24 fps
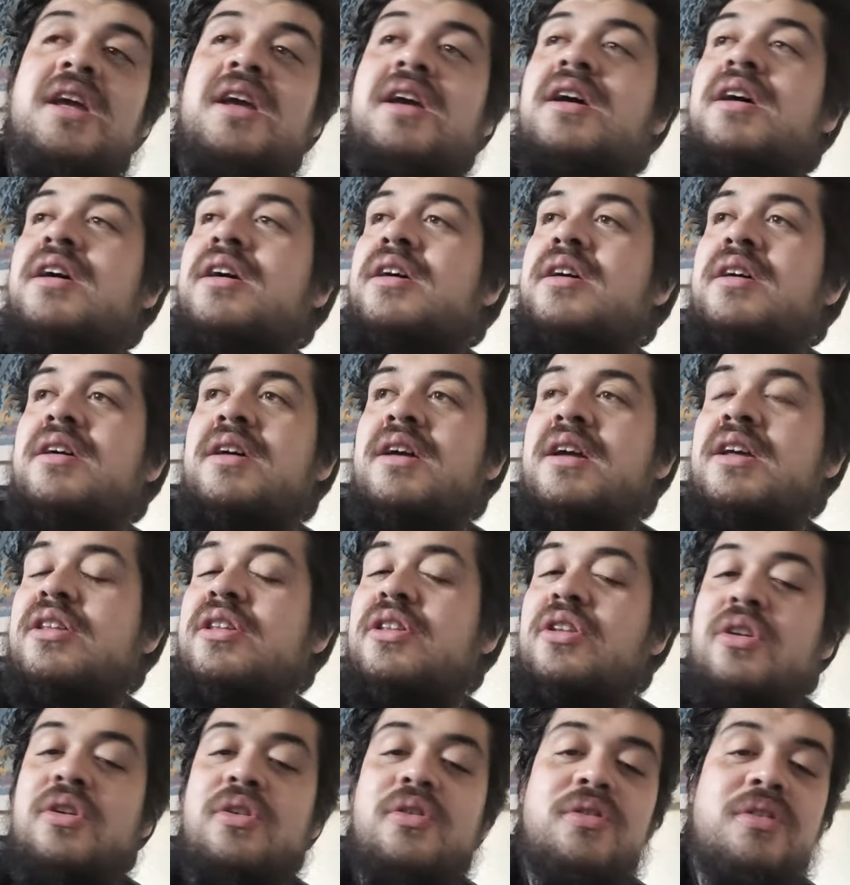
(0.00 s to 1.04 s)
uh,
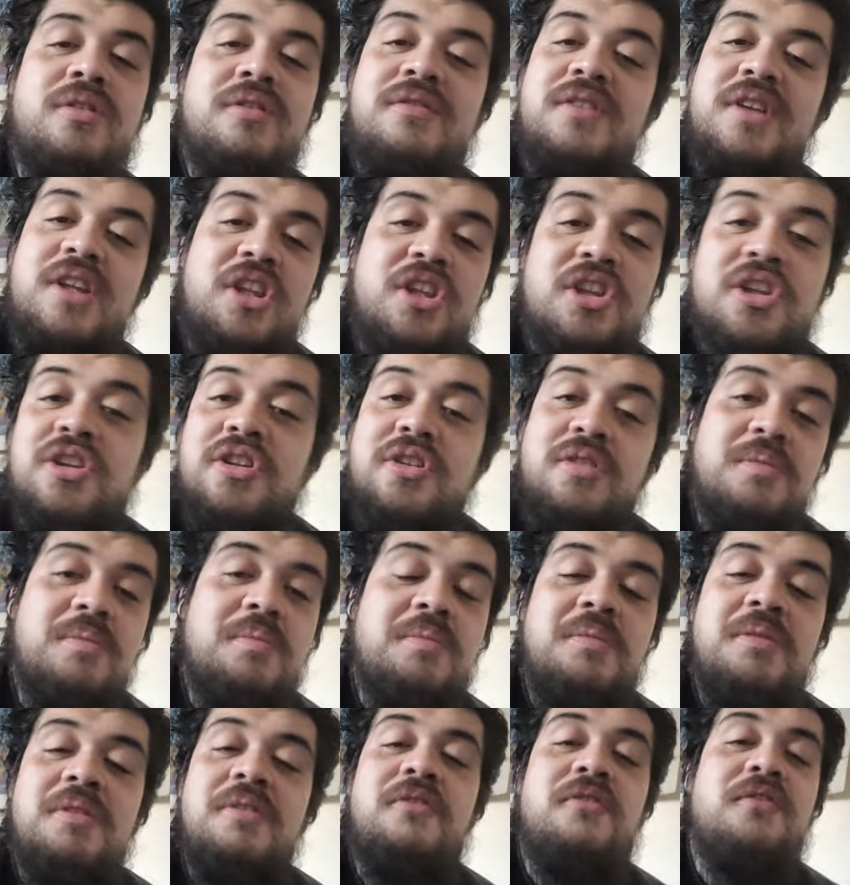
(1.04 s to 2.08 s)
exclusively just
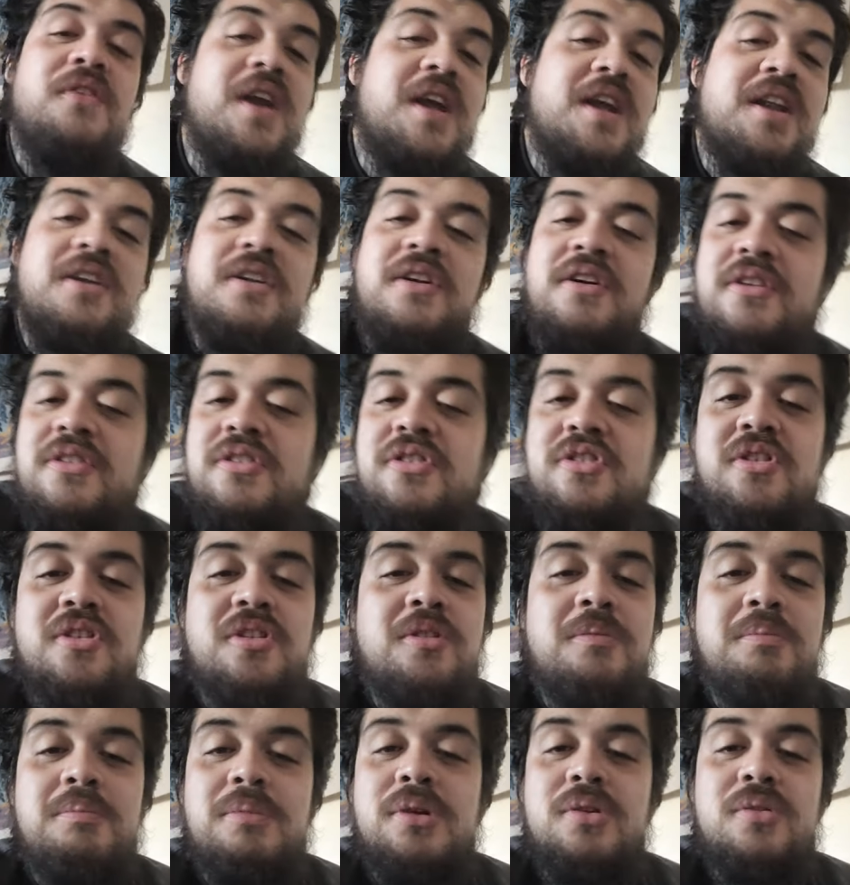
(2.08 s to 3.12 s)
fentanyl, just
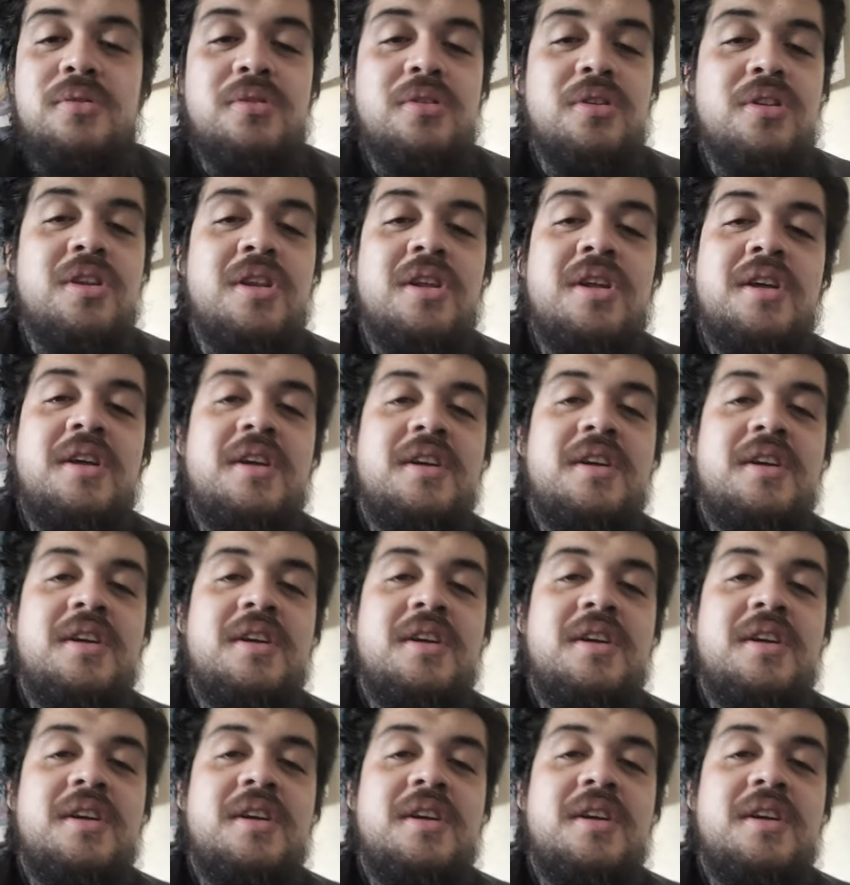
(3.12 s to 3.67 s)
the blues.